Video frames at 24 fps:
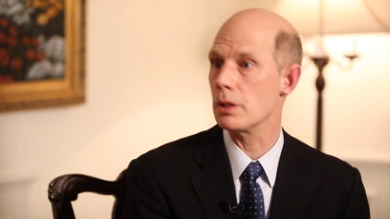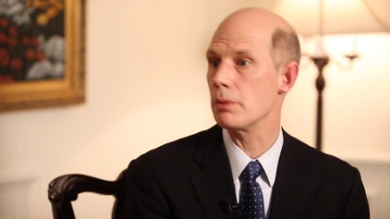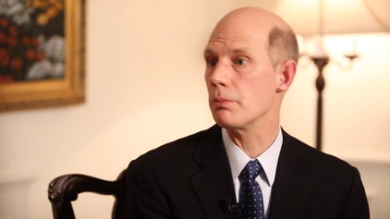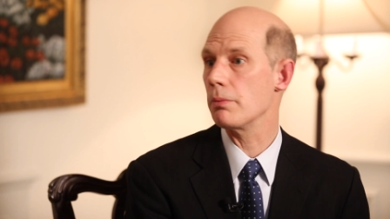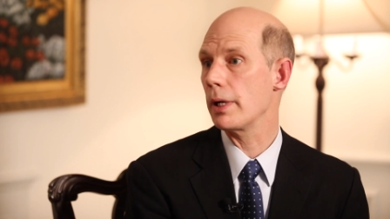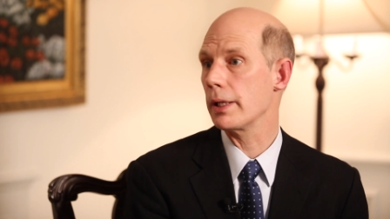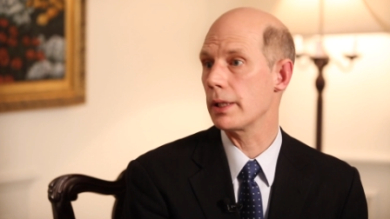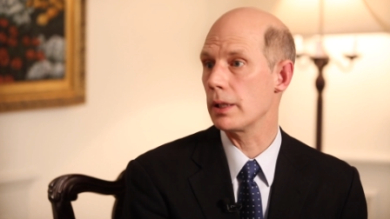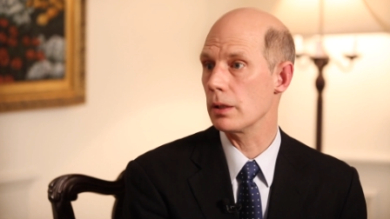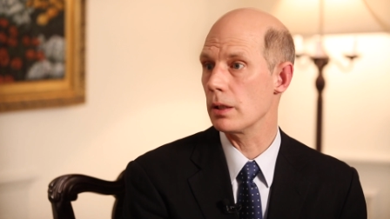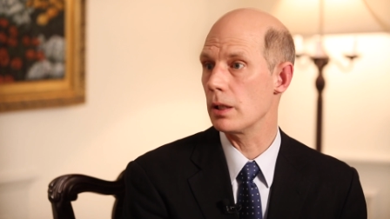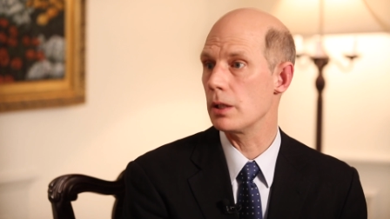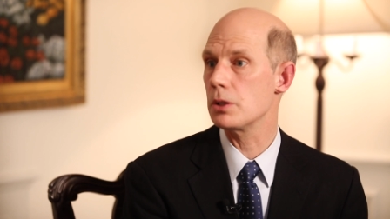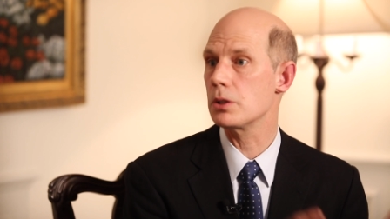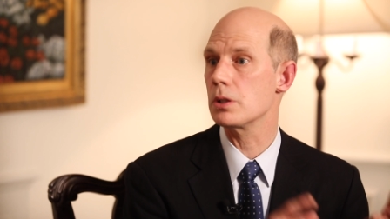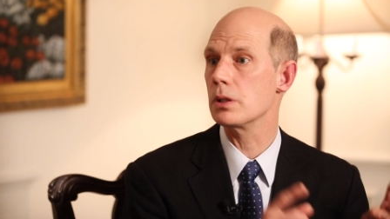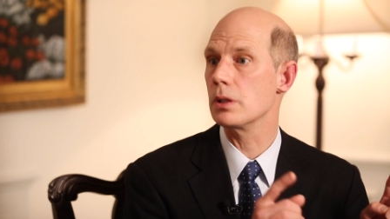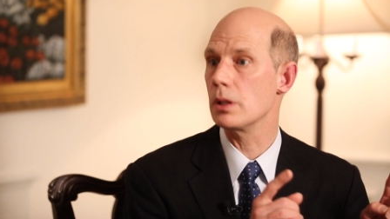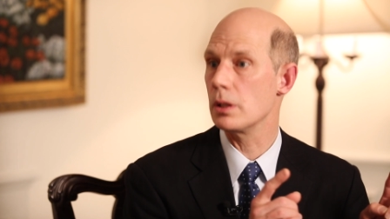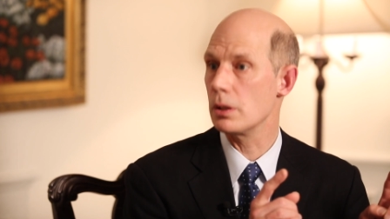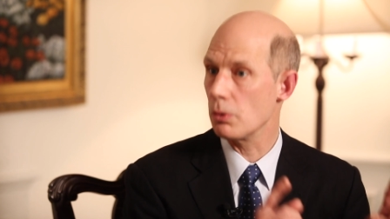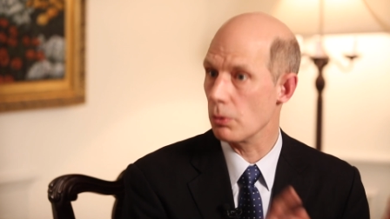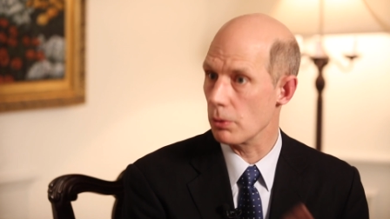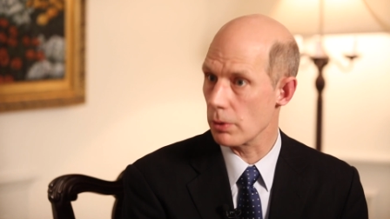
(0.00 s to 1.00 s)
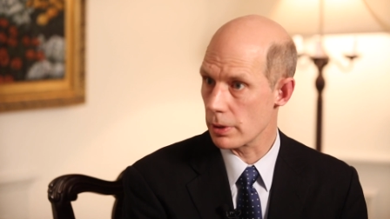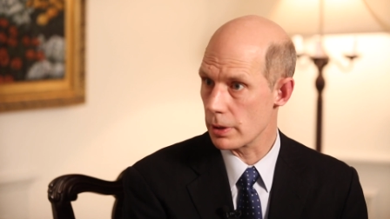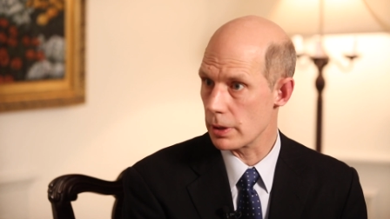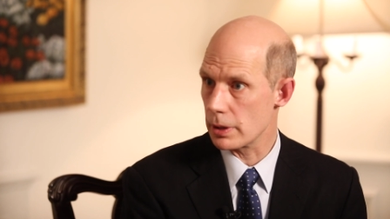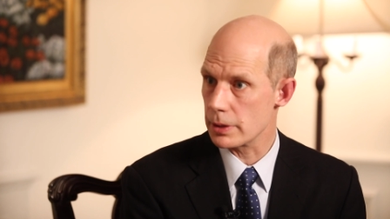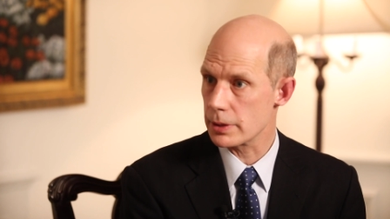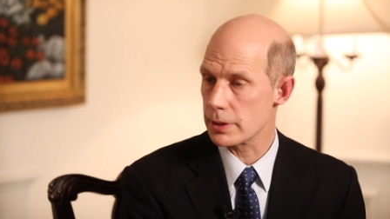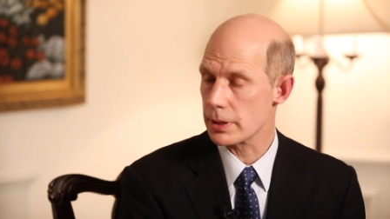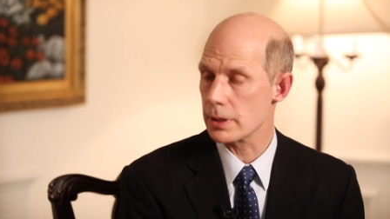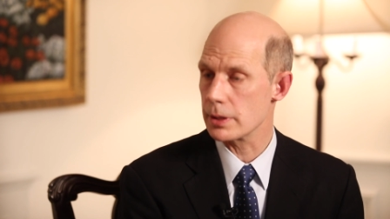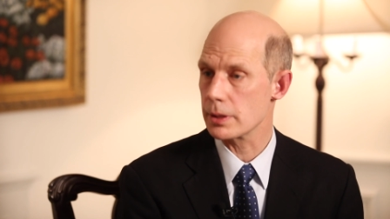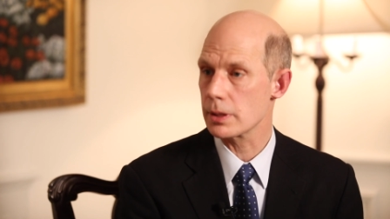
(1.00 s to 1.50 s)
and regulation and
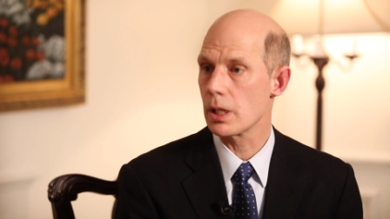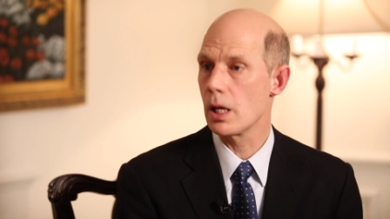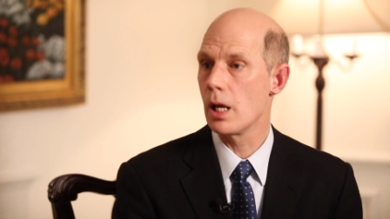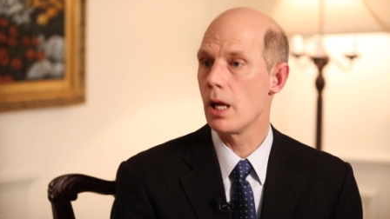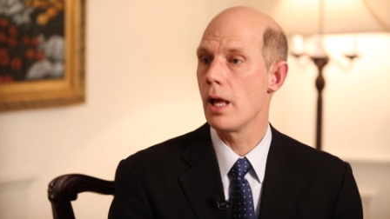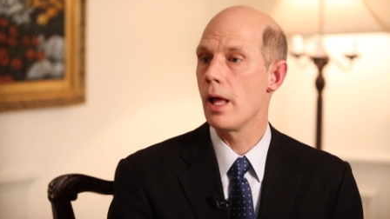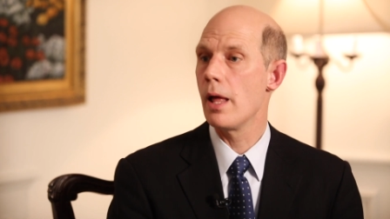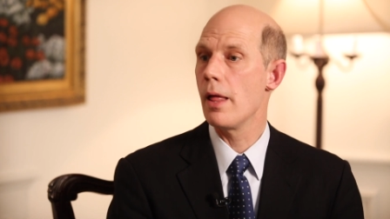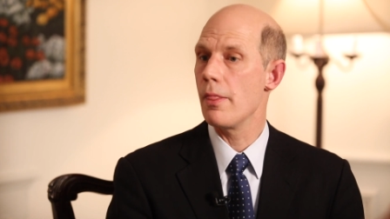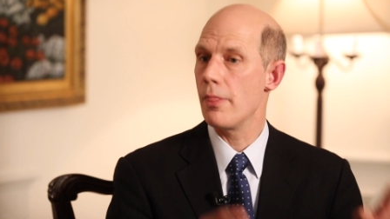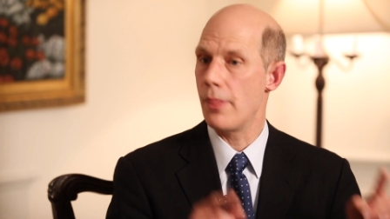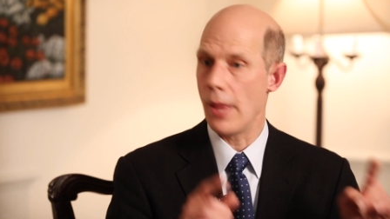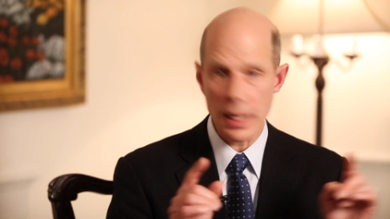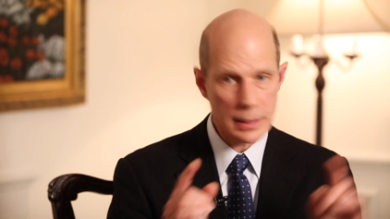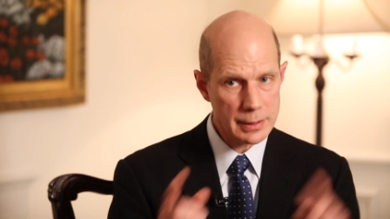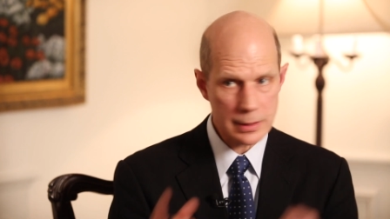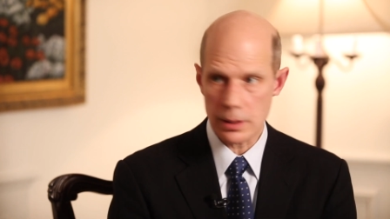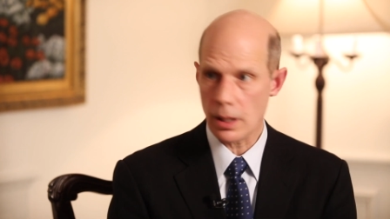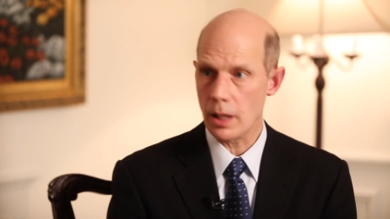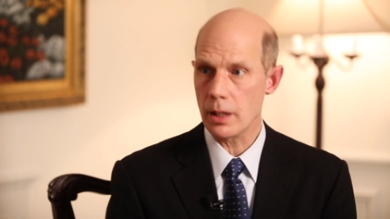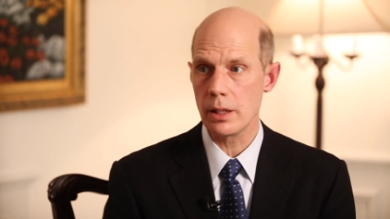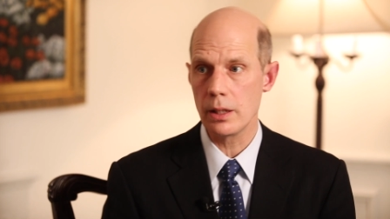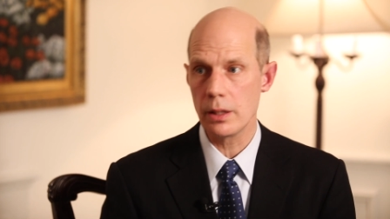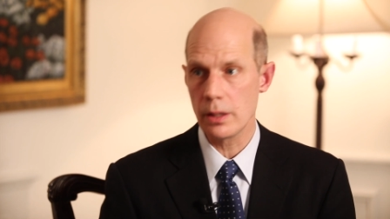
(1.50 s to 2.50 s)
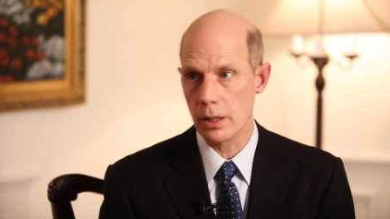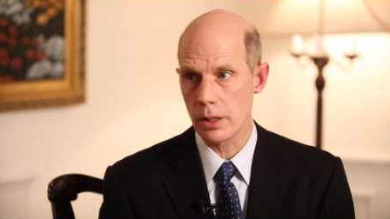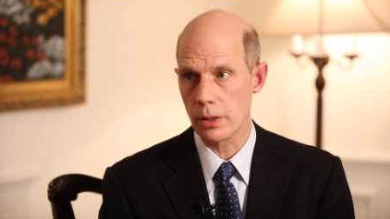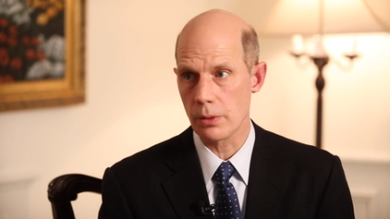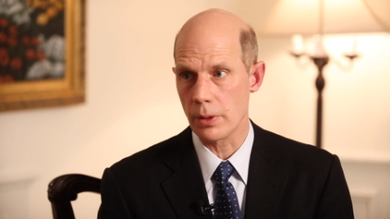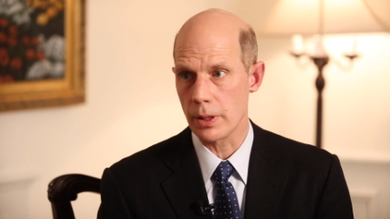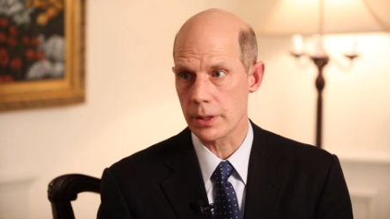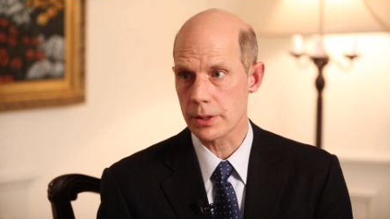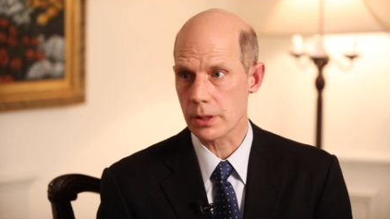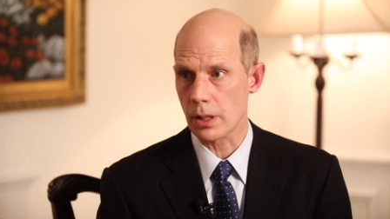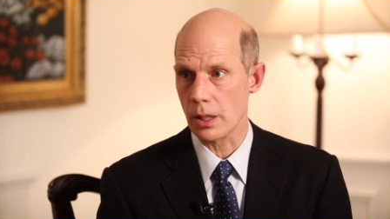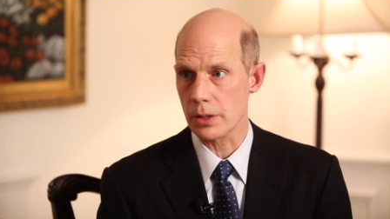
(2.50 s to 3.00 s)
ordinances. That's not in the
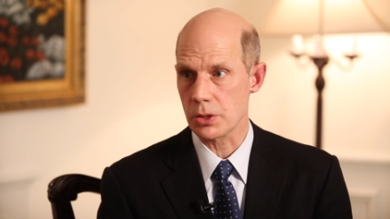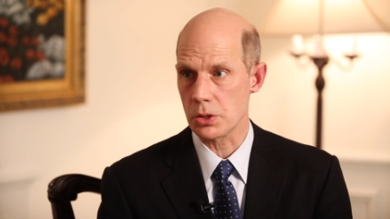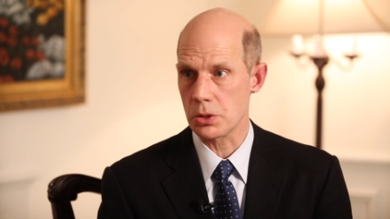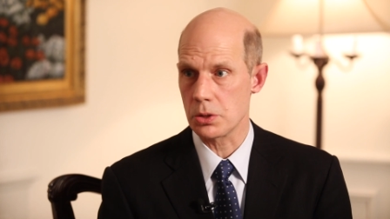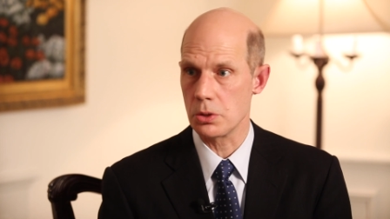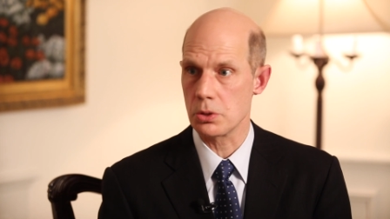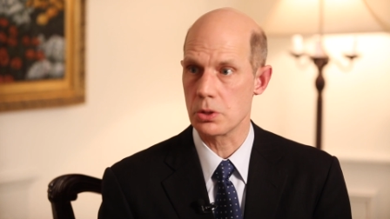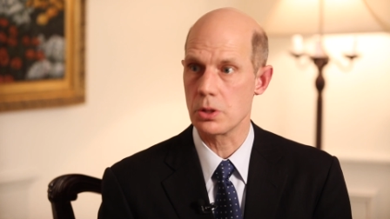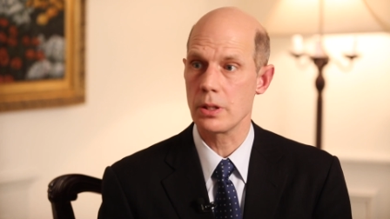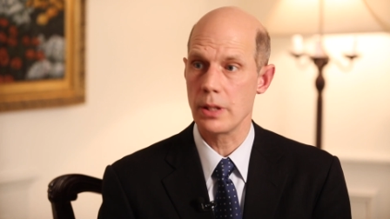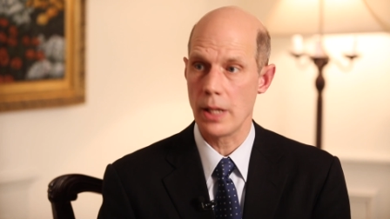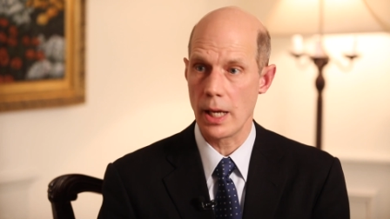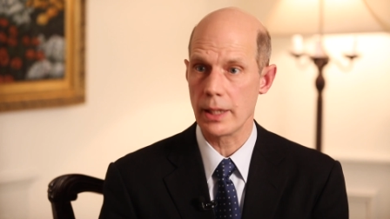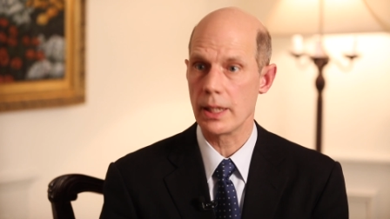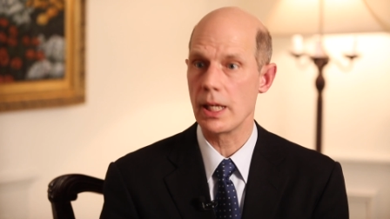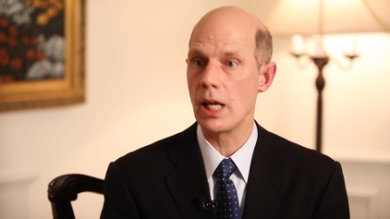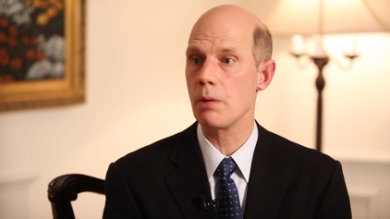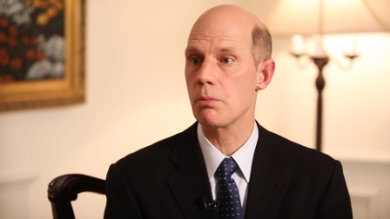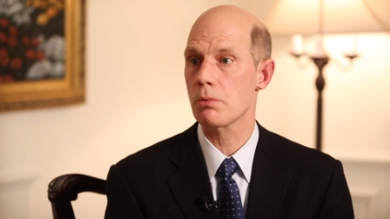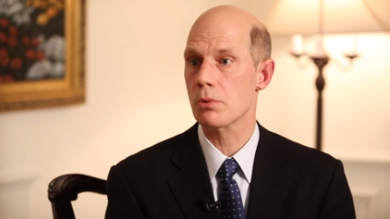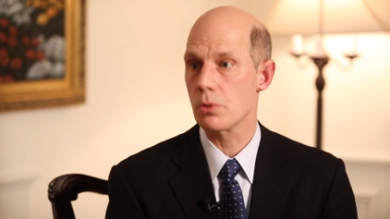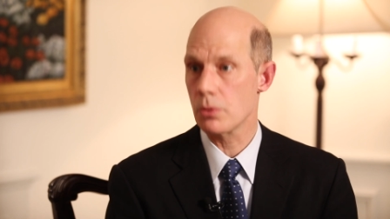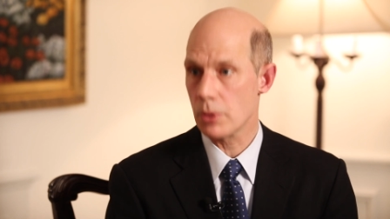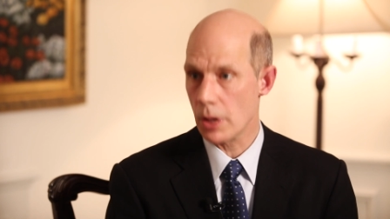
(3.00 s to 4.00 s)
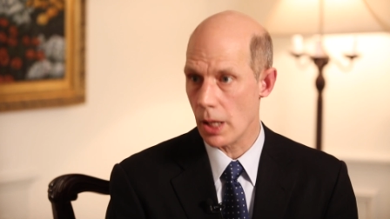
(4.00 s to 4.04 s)
U.S. Constitution. That came through